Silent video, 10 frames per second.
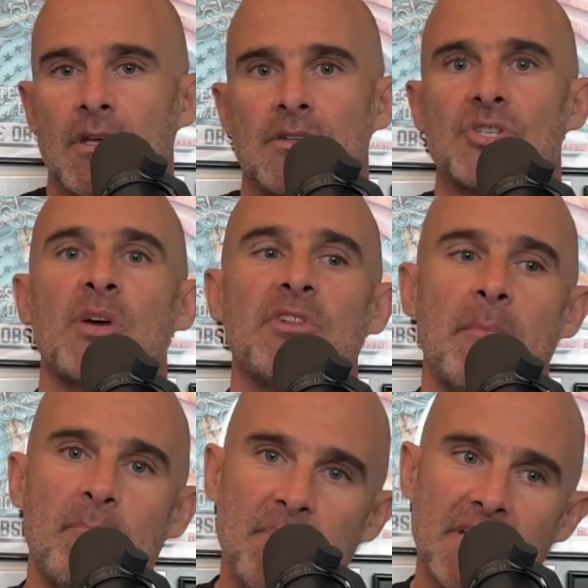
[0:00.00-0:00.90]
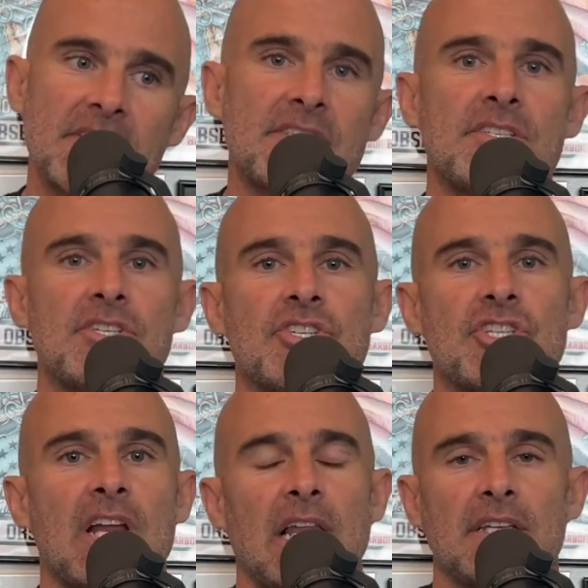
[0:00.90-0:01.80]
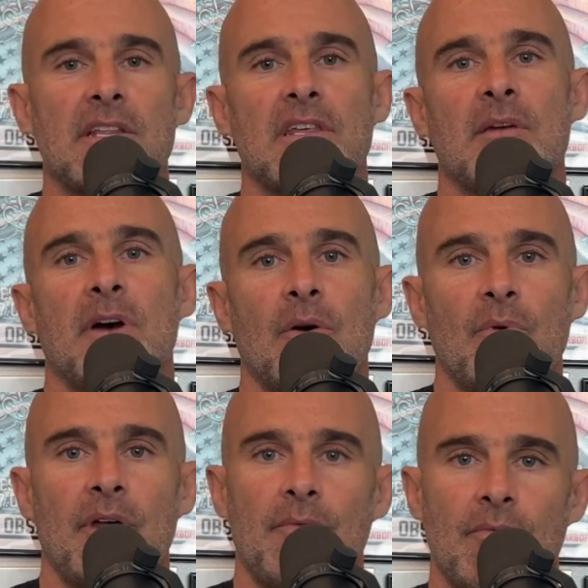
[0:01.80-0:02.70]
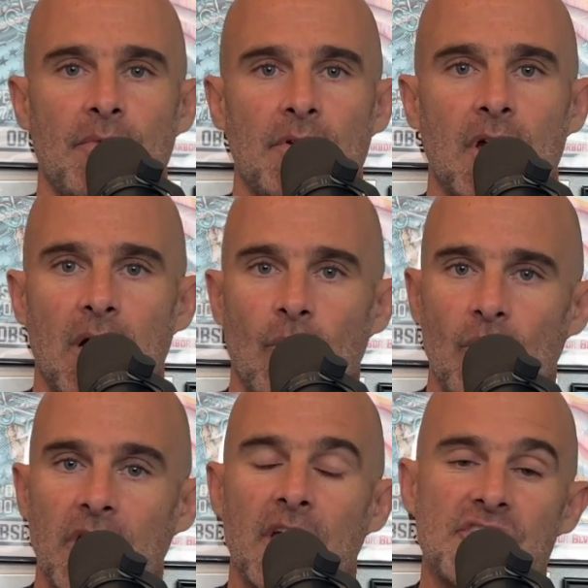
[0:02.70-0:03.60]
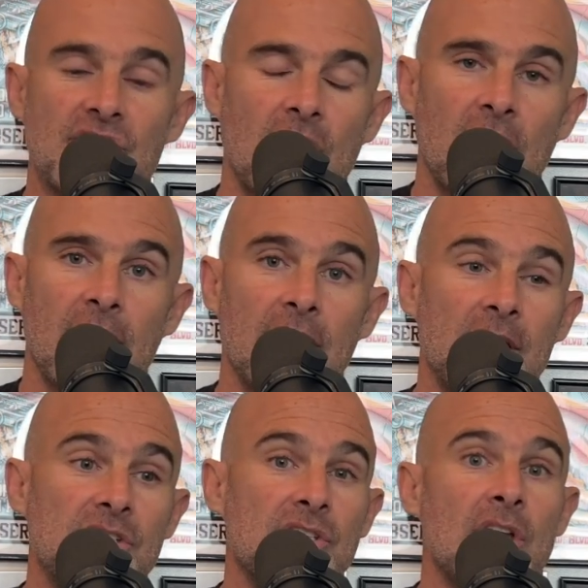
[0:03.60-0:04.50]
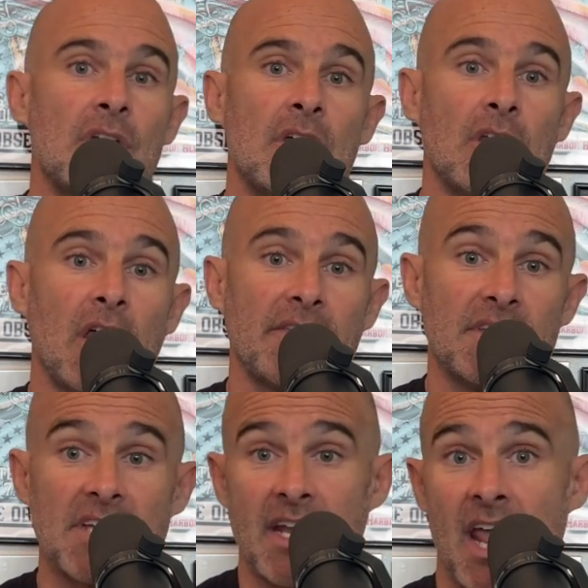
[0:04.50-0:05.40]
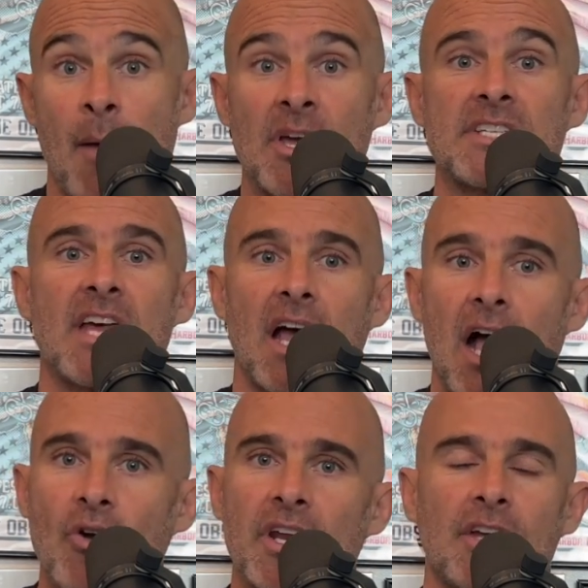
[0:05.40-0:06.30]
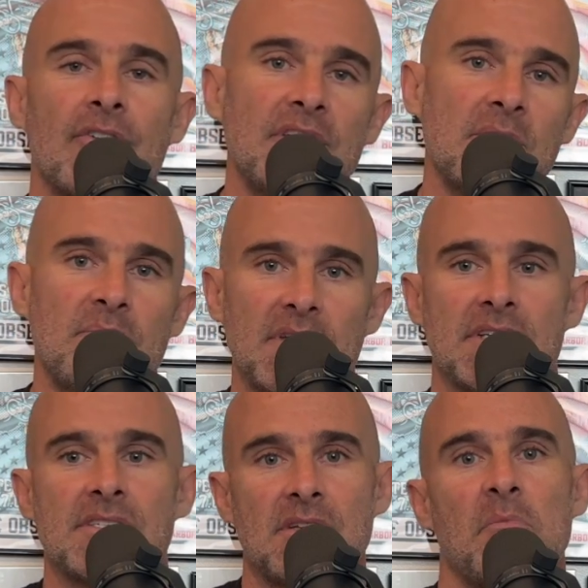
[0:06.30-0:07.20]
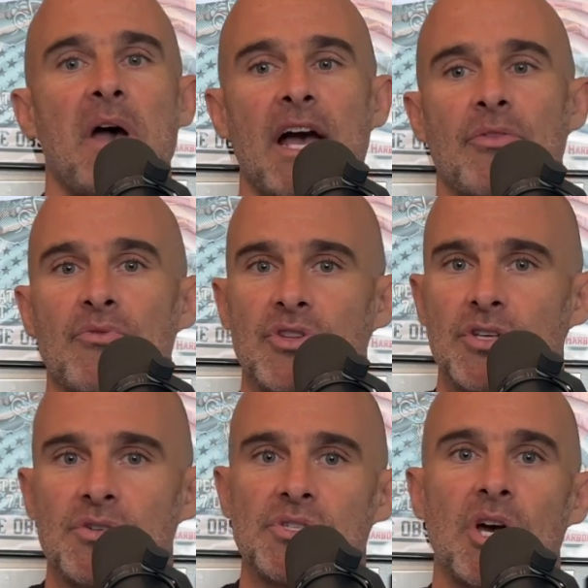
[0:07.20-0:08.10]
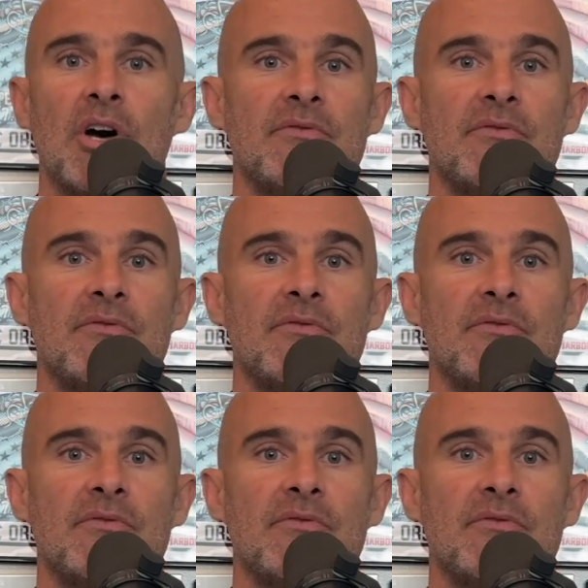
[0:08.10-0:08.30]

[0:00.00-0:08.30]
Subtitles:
So some of the biggest decisions that I like to think about when working on a song is like the dynamics. How can I create the biggest impact through the use of